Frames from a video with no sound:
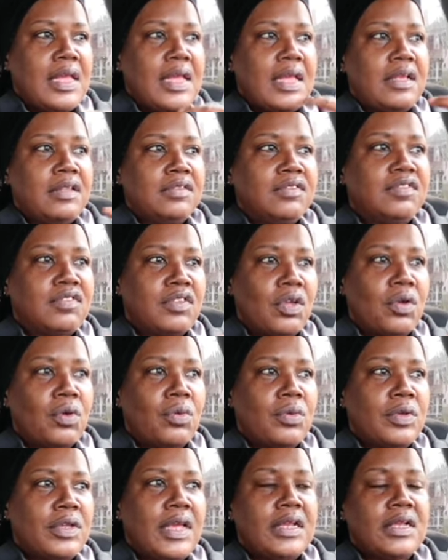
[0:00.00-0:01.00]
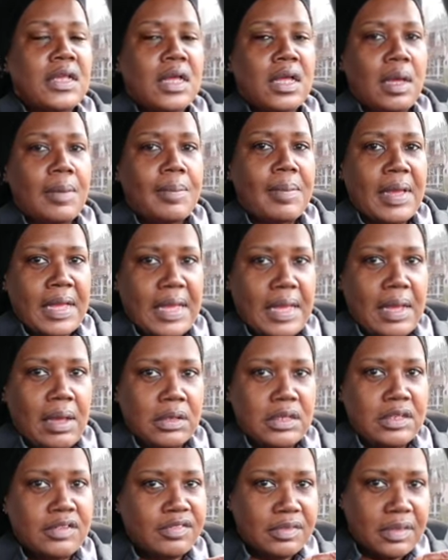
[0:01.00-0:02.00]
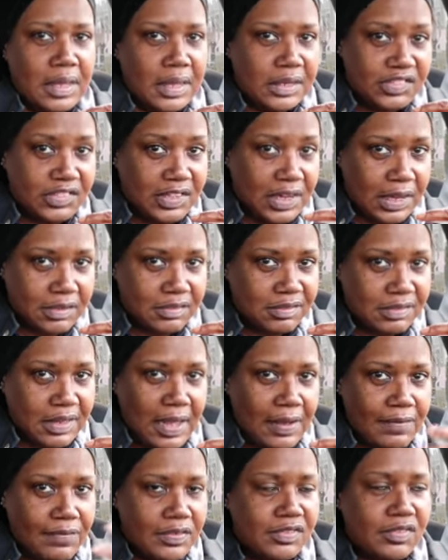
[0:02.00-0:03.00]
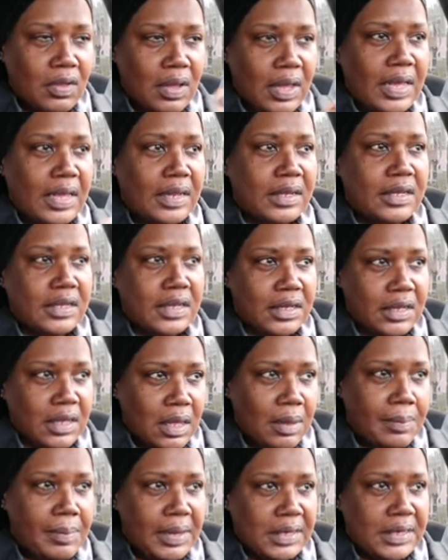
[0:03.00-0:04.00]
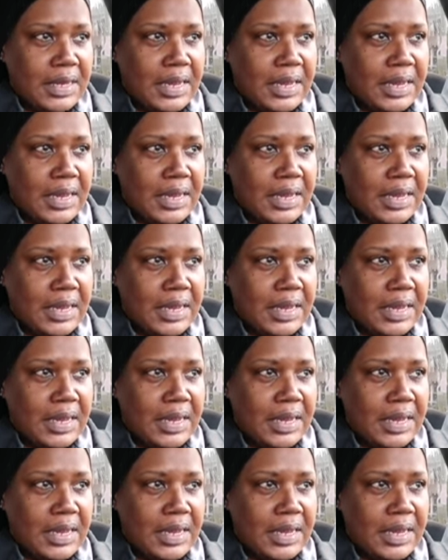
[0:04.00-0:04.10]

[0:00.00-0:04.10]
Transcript: and so he had to come back out he's not tech savvy so i had he had to come back